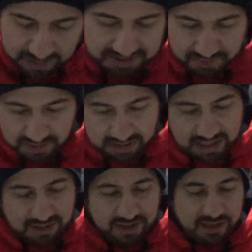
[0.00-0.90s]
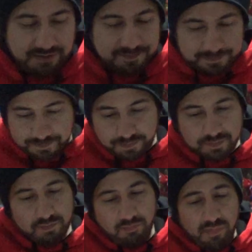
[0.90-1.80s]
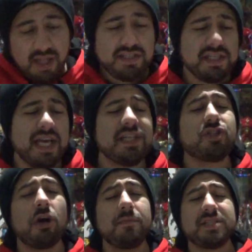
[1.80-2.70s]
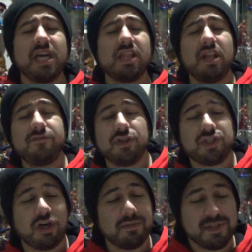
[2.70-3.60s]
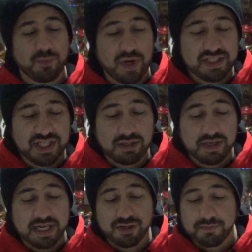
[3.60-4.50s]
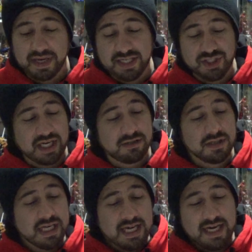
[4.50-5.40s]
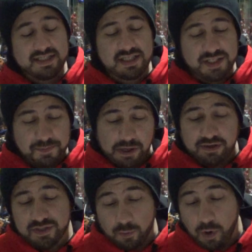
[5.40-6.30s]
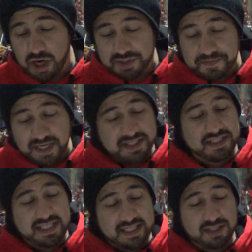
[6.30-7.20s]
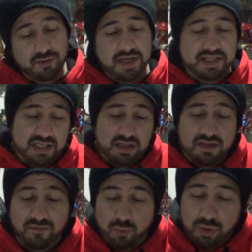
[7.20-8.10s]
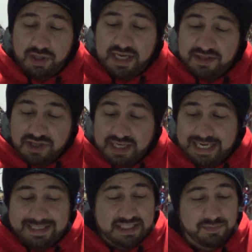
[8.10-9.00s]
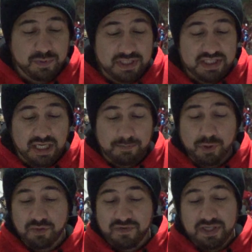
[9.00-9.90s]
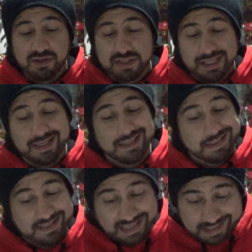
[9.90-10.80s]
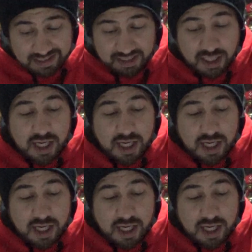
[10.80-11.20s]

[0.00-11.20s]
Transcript: let's read the letter here says, Hey Shartimus, I love your Shartimus Wank channel and your main channel. It is inspiring to watch because it takes a great deal of work ethic and discipline to upload videos on the daily.